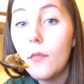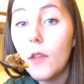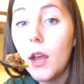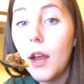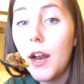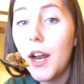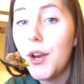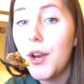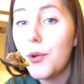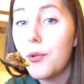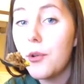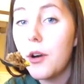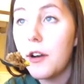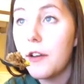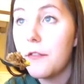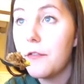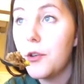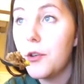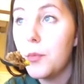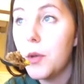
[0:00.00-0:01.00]
And I know quite a
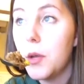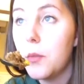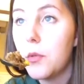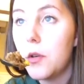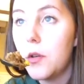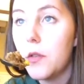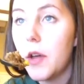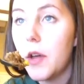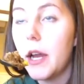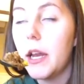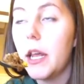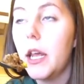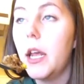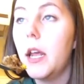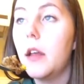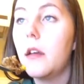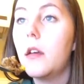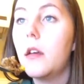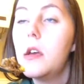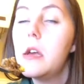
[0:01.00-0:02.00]
few people that
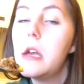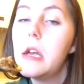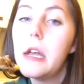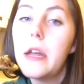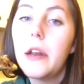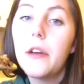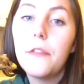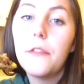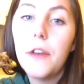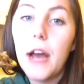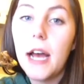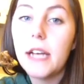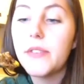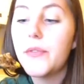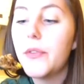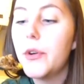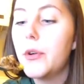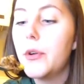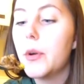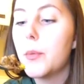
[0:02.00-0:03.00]
eat, you know, fast
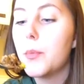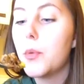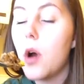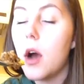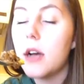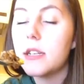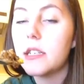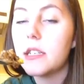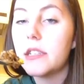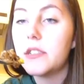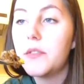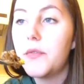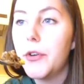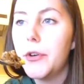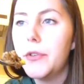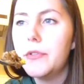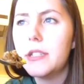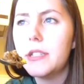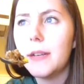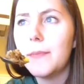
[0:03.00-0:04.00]
food or processed
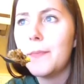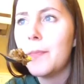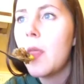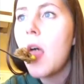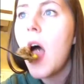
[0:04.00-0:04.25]
foods, and